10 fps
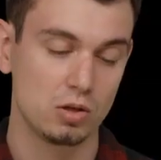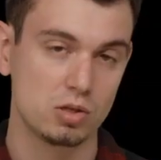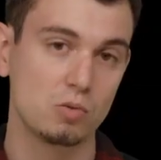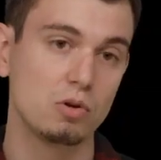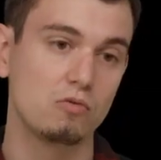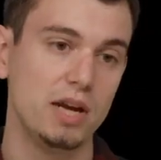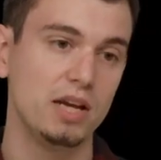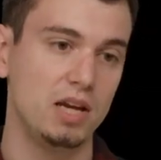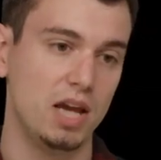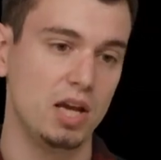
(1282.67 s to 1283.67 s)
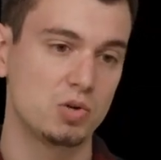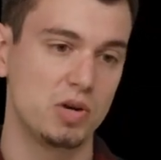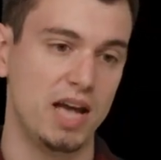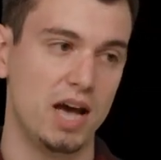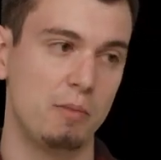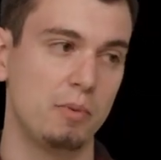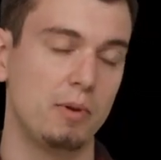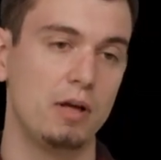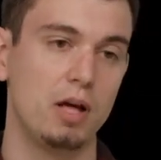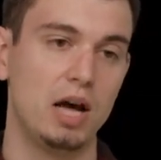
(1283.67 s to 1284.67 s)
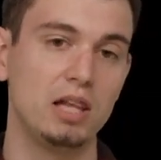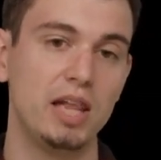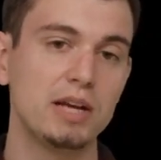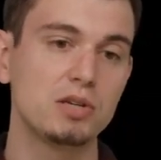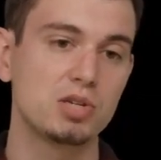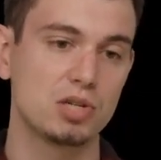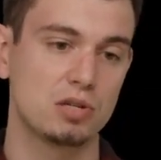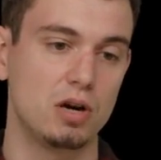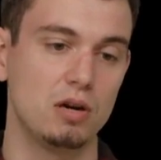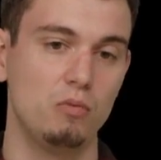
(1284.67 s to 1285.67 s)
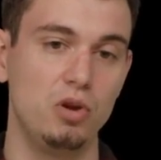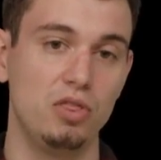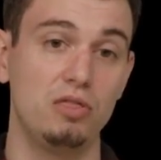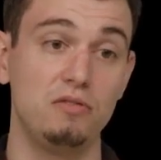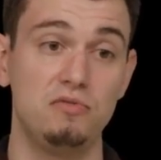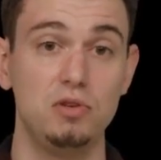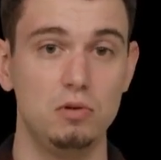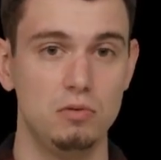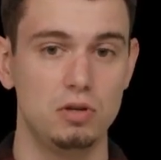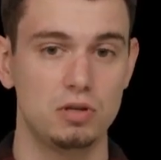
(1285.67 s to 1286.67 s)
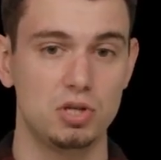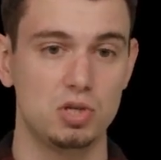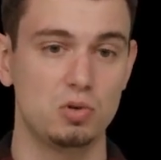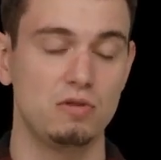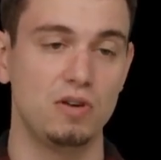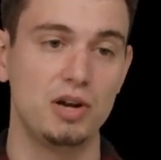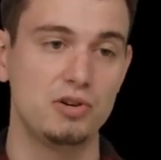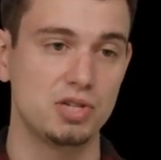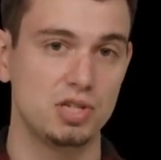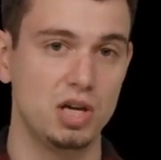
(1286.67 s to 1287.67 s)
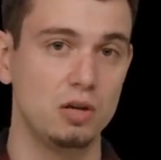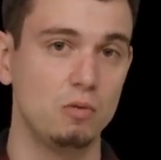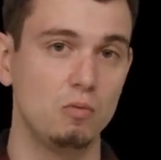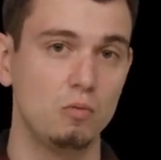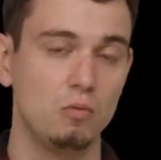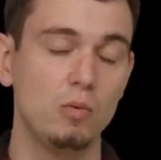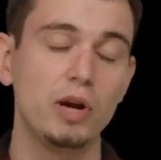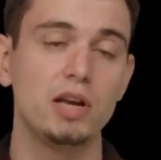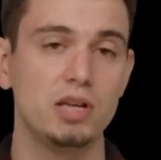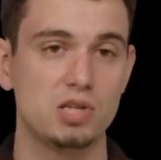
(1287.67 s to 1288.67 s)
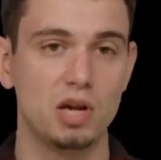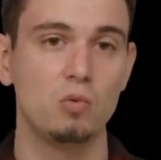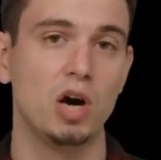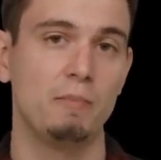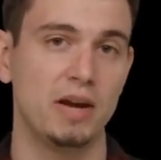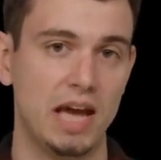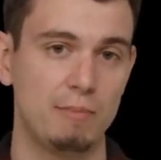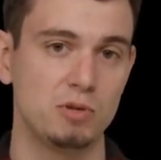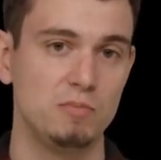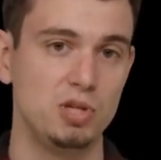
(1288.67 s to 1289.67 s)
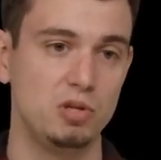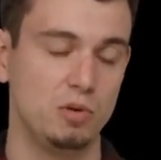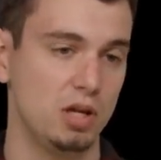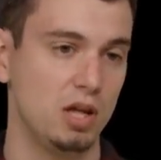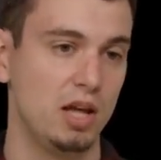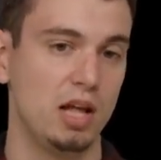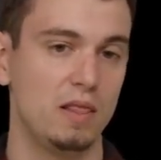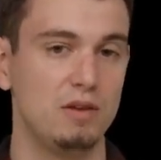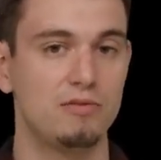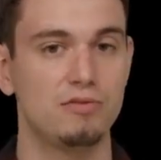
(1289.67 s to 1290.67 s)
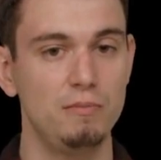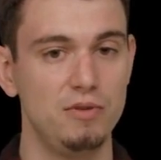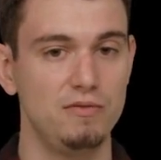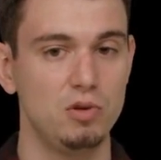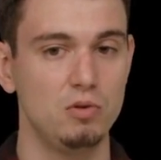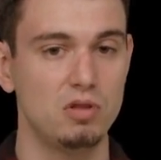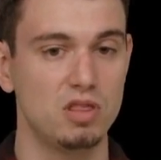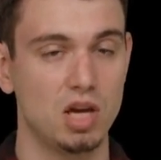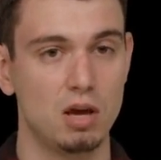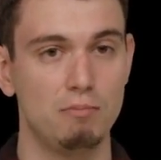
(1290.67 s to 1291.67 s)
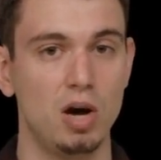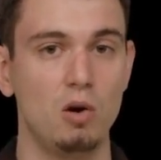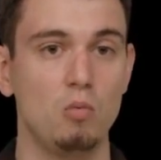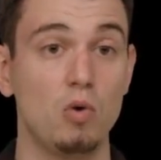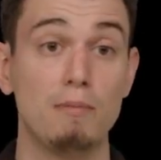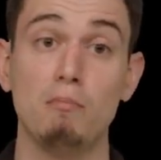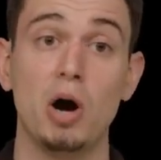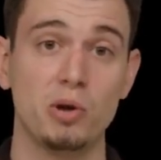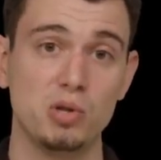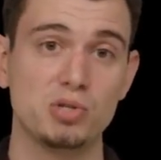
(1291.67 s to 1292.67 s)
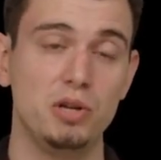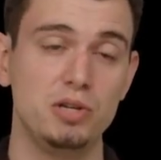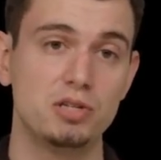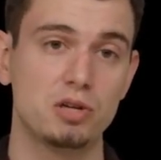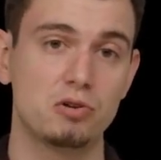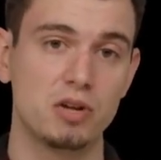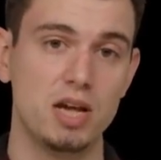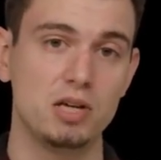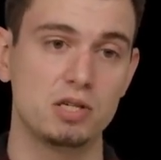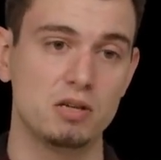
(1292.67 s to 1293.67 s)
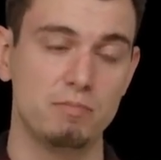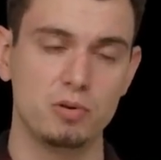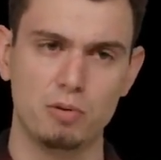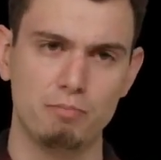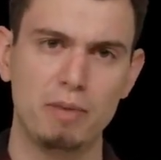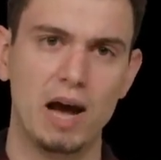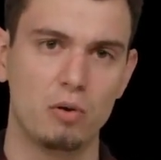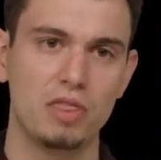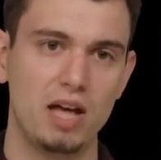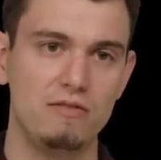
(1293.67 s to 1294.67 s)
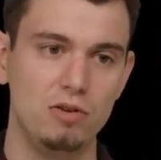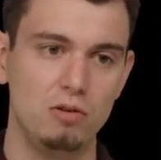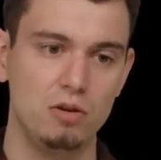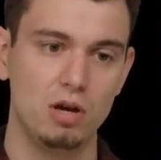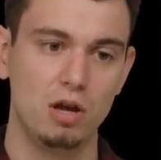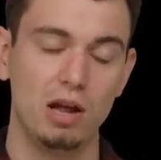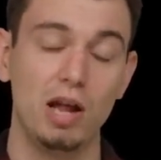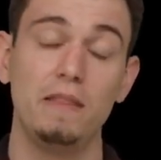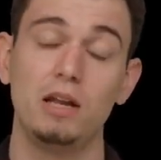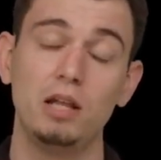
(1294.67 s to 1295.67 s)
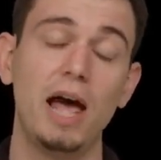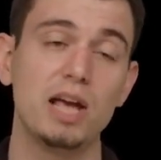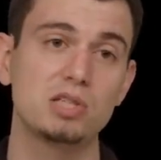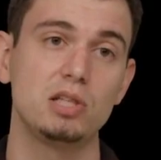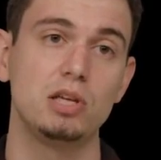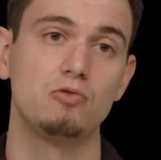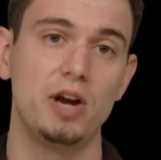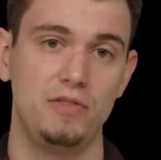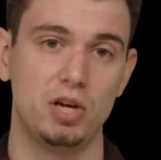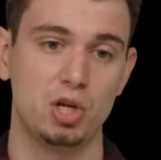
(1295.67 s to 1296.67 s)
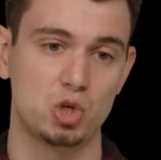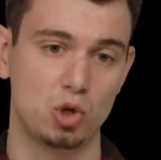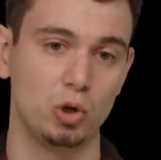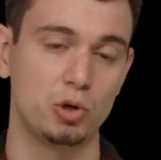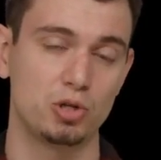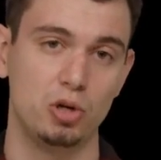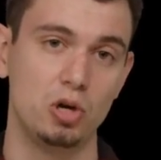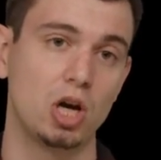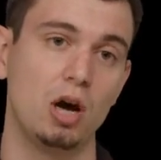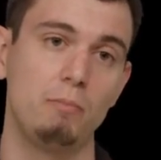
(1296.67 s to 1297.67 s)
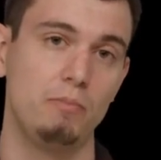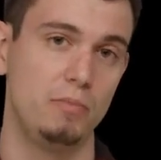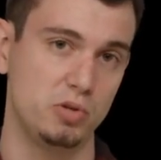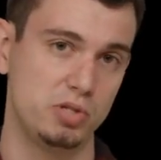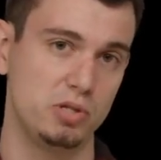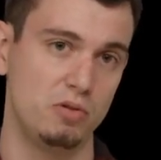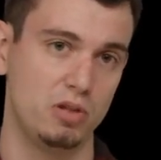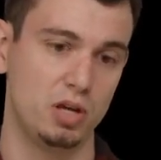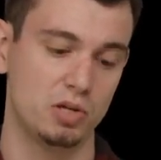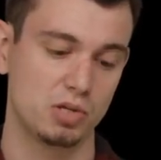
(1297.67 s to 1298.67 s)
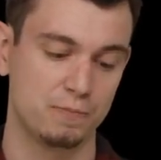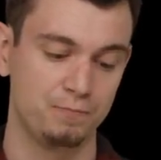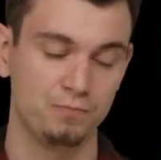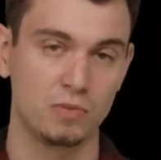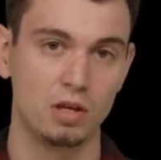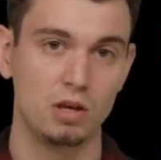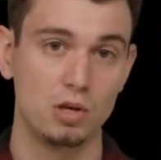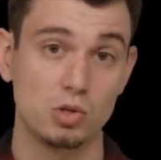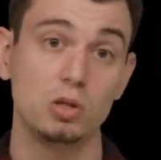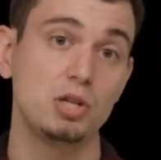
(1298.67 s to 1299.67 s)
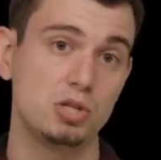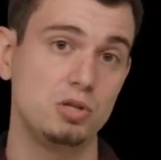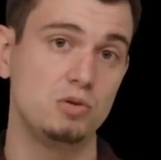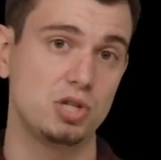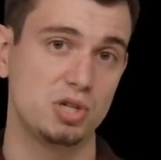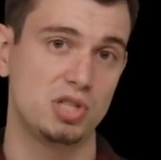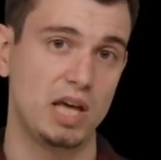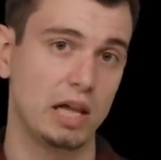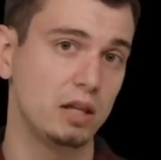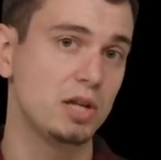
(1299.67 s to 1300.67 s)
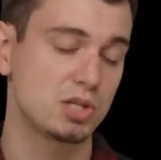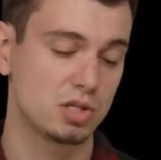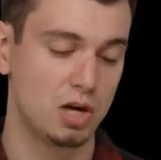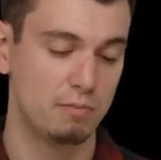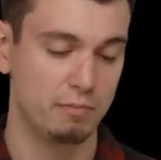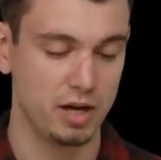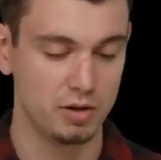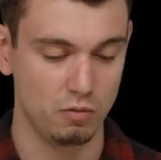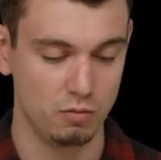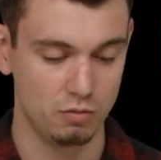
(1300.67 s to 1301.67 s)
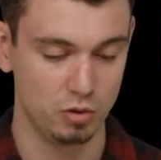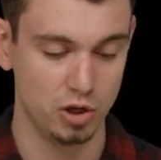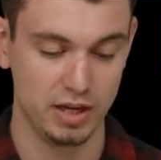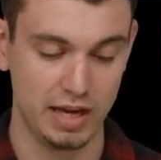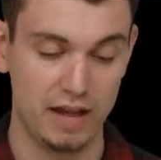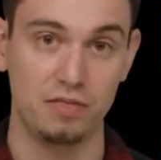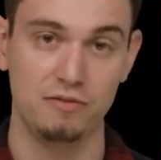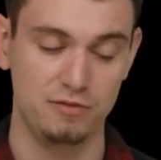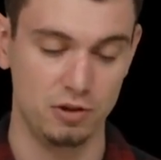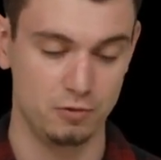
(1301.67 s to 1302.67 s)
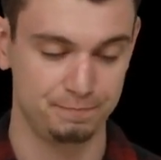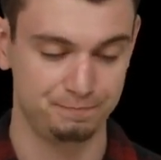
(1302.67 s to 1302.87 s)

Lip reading: So when writing an Android app, I like to start with the view to sort of understand what it is I want my app to be doing. Then from the view, think about what models I'll need to create to power that view. And then lastly, write the controller to hook up those two things. So let's do just that. Let's start by looking at the view.